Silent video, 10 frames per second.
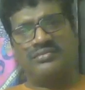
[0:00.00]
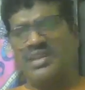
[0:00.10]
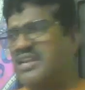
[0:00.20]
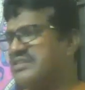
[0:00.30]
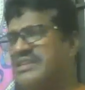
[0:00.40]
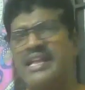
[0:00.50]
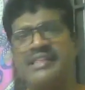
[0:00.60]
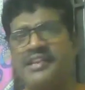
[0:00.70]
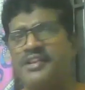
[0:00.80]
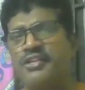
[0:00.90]
There is
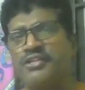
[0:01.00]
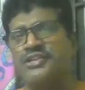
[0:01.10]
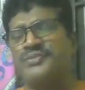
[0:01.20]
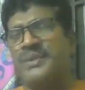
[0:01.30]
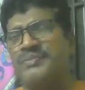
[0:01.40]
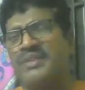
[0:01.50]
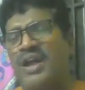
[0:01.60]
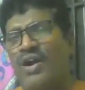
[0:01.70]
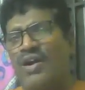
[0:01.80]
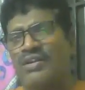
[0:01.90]
nothing used from
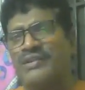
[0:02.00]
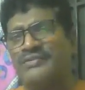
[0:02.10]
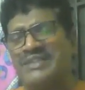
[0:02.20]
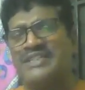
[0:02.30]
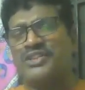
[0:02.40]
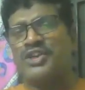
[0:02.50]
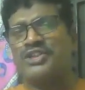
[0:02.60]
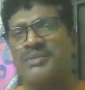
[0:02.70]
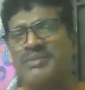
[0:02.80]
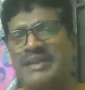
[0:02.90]
all of these
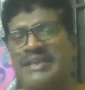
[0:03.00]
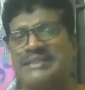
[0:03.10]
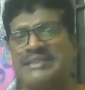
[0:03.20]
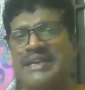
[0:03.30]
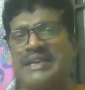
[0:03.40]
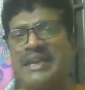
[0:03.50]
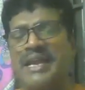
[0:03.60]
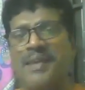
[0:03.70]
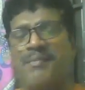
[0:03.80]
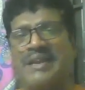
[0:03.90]
social medias and
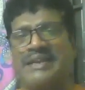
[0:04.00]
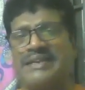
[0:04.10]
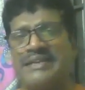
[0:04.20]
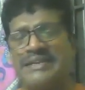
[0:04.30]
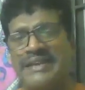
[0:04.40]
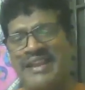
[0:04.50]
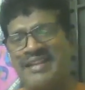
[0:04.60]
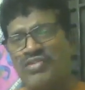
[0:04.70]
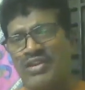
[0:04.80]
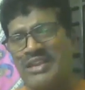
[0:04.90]
printed and
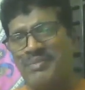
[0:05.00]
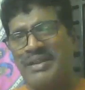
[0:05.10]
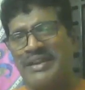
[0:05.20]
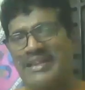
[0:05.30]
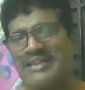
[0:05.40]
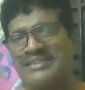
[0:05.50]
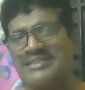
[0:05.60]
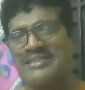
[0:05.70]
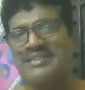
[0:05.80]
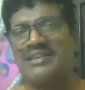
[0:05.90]
electronic
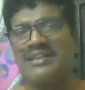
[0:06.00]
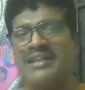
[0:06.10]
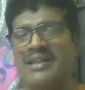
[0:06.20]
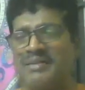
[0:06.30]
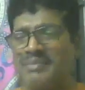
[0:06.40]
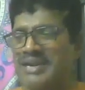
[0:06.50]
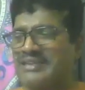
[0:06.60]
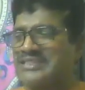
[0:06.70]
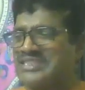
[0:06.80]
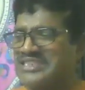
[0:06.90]
medias.
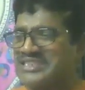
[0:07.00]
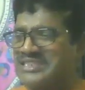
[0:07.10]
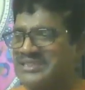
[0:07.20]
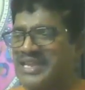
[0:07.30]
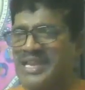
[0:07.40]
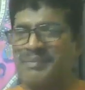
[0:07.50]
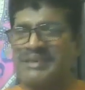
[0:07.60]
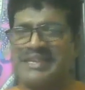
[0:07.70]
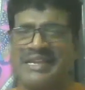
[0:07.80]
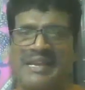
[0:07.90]
But the.
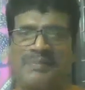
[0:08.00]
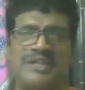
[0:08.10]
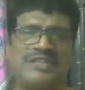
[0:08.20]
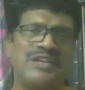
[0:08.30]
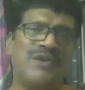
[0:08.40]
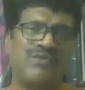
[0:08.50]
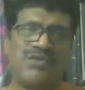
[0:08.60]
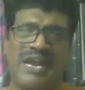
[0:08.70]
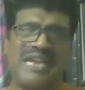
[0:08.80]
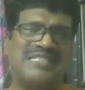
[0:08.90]
But the epistle of
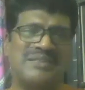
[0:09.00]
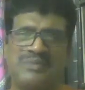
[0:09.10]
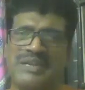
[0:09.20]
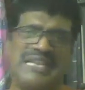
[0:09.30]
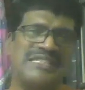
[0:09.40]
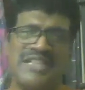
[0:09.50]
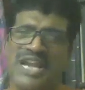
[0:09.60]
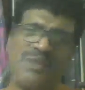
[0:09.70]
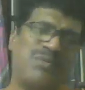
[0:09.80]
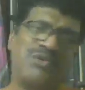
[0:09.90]
Christ speaks
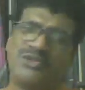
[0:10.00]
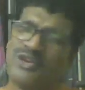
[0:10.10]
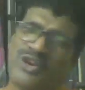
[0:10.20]
about